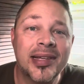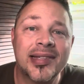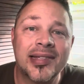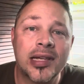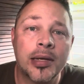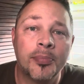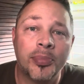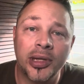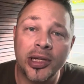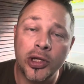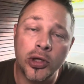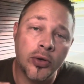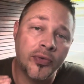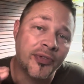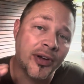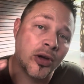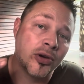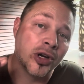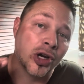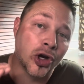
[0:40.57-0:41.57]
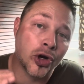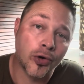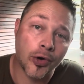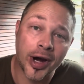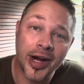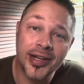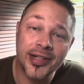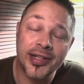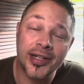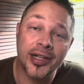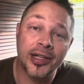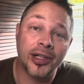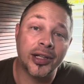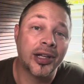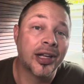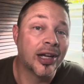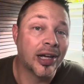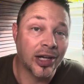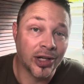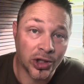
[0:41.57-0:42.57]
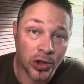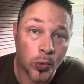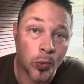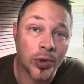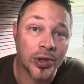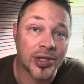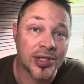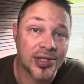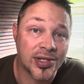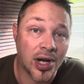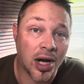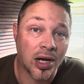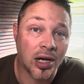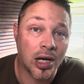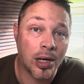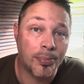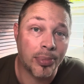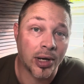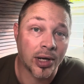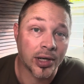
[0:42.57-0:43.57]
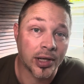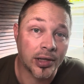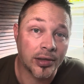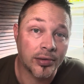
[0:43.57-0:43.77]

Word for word: simply you found a great deal and you want to stock up on it,